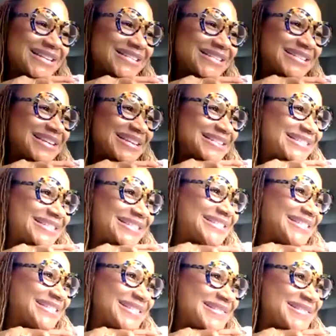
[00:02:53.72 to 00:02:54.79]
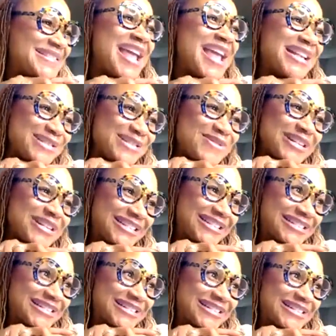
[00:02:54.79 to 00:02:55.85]
yes, yes. Next
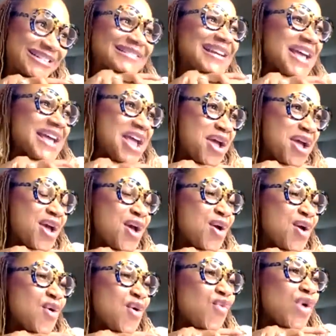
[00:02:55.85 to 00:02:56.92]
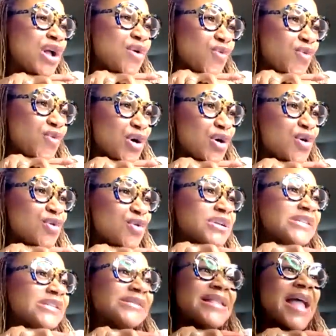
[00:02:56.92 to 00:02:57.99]
question. What role
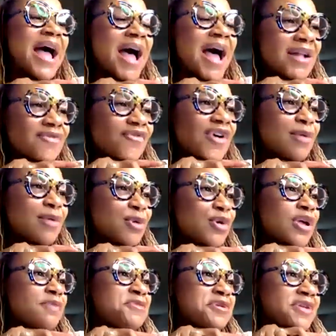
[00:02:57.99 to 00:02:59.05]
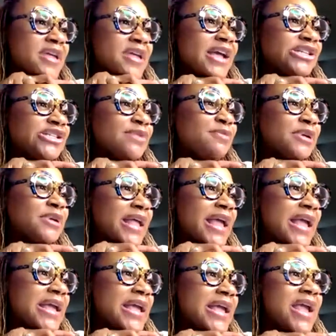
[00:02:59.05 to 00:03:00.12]
does nonverbal communication
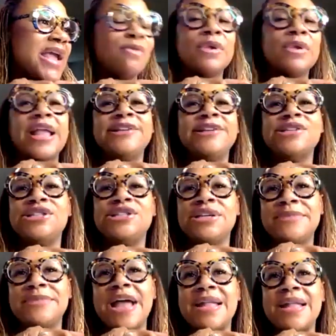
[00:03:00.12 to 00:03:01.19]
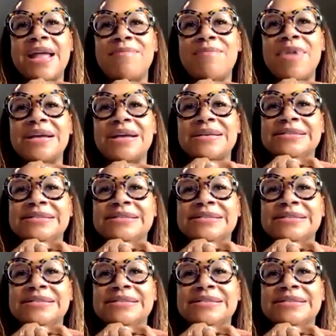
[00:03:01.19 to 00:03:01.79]
play in relationship dynamics?